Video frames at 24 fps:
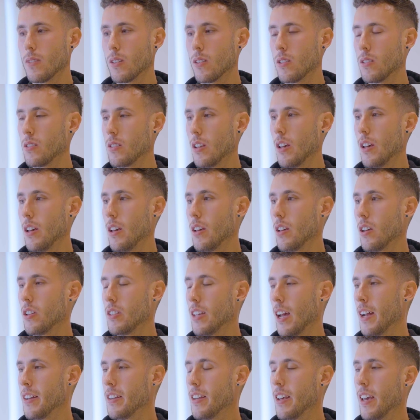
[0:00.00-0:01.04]
Because
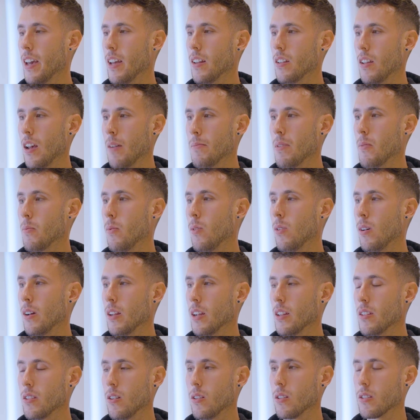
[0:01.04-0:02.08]
at the end,
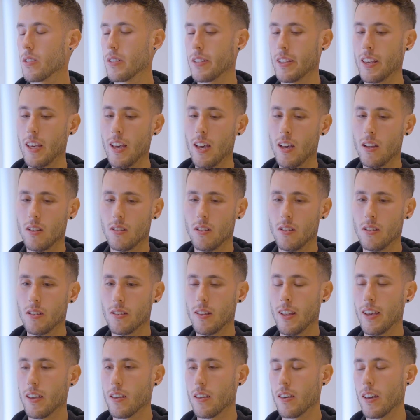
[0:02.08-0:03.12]
everybody talks, this is
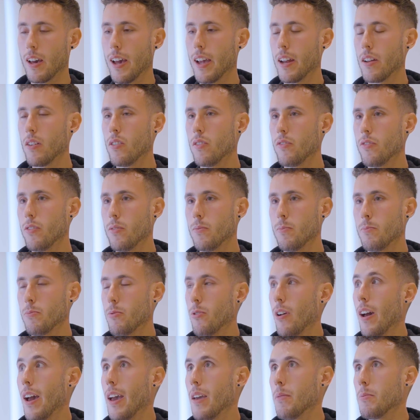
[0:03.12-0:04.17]
like kind of
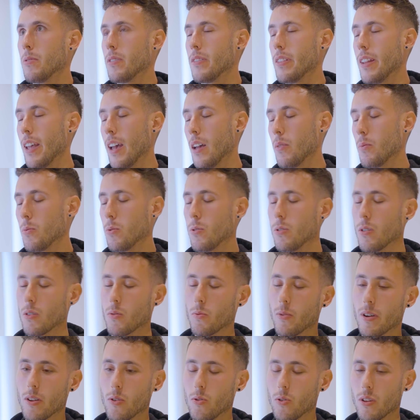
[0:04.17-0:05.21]
private
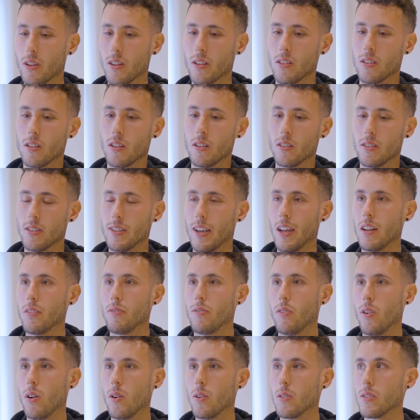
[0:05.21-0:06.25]
network where you can send
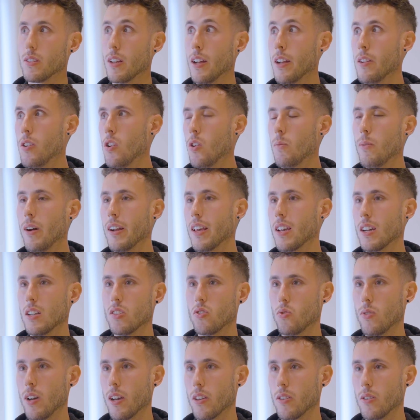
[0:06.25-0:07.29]
funds and nobody can
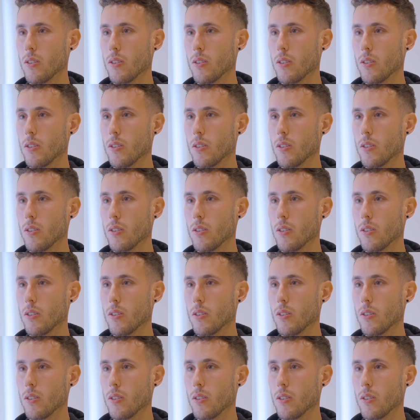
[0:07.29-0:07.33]
track